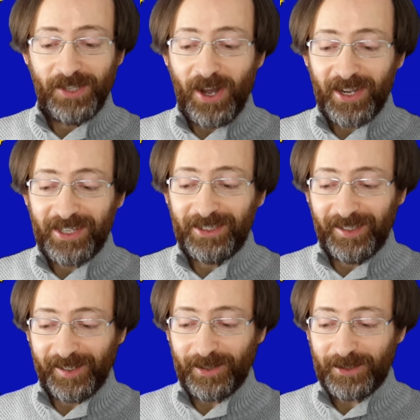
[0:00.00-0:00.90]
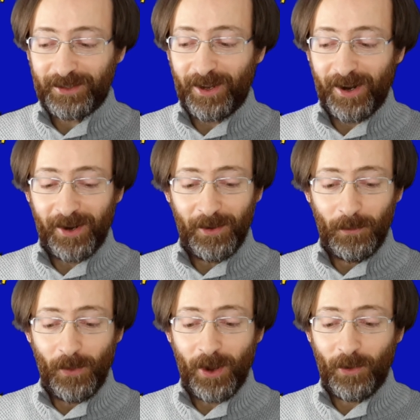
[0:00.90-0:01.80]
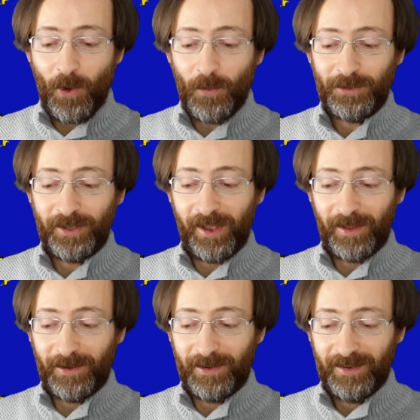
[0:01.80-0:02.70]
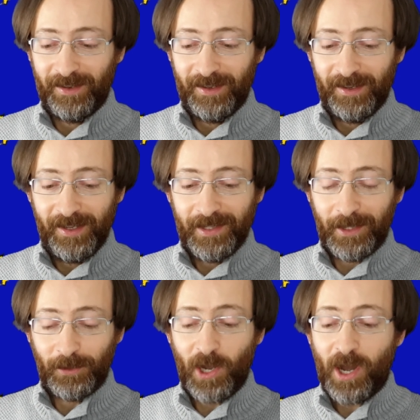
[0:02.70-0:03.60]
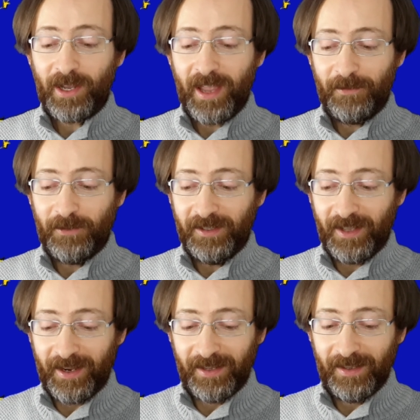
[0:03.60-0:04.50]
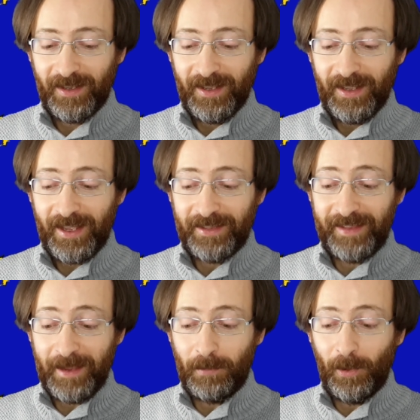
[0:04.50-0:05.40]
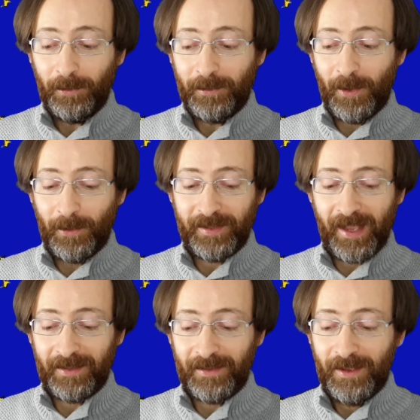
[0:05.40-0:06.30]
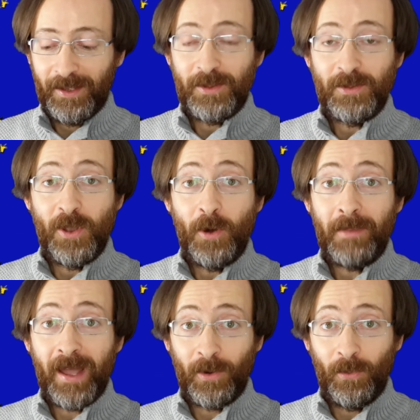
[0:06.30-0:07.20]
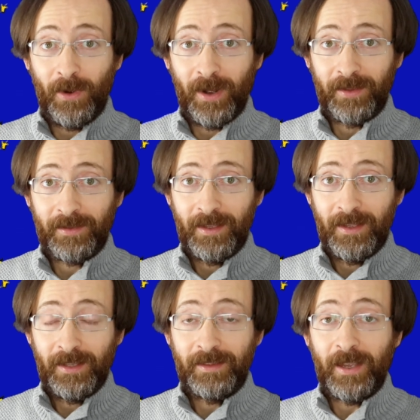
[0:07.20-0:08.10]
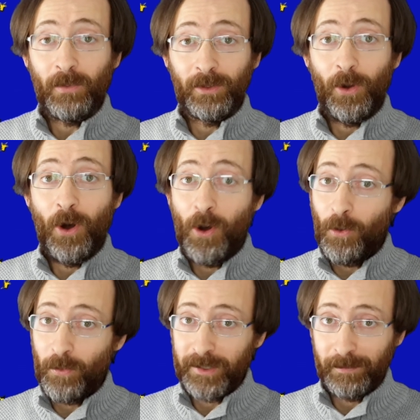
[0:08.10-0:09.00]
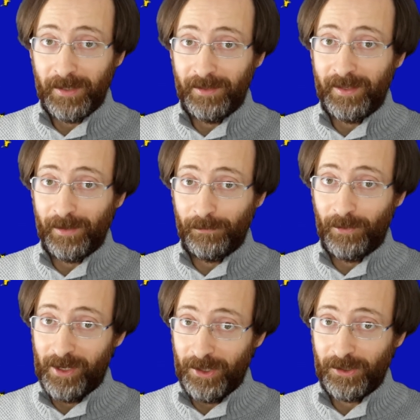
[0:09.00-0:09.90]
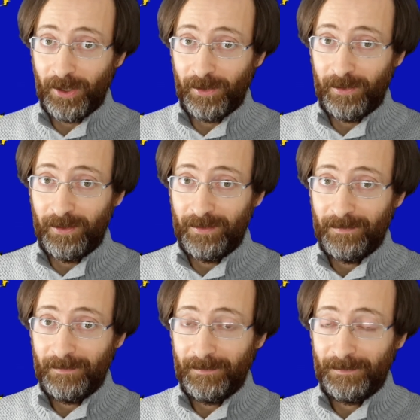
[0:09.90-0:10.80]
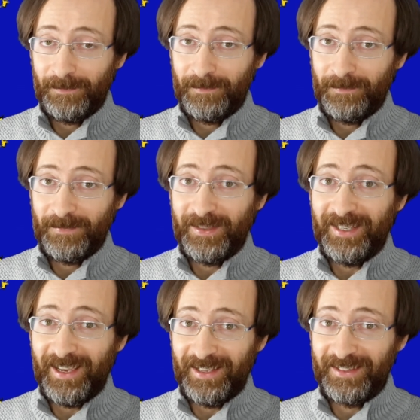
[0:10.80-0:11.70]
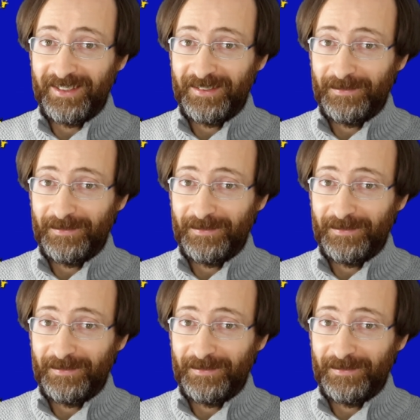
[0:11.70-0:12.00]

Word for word: Dog and Little Star walk home together. They talk every night, and they both know that no matter what, they will always be there for each other. The end.